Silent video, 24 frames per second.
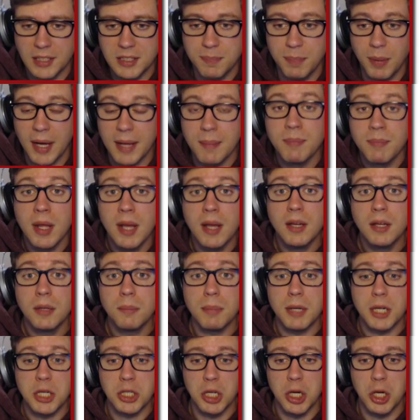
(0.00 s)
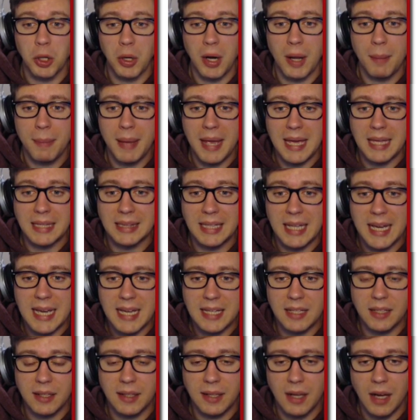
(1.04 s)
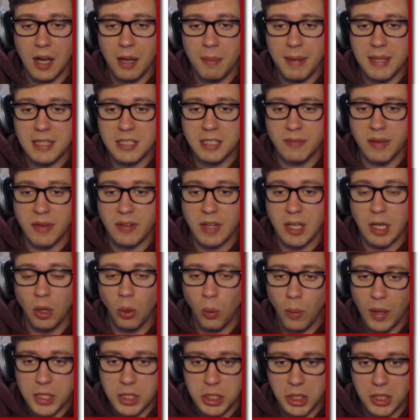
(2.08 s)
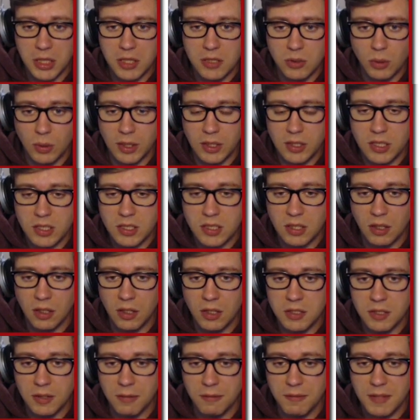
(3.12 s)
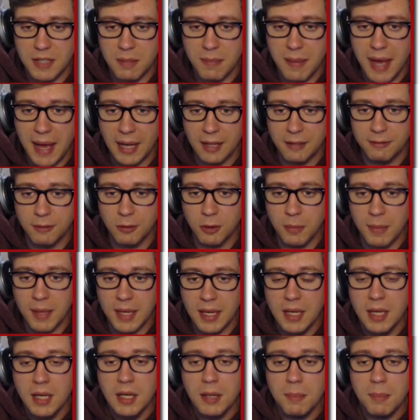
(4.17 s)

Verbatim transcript: But be sure to drop a like, comments if you have any questions or concerns or feedback for me.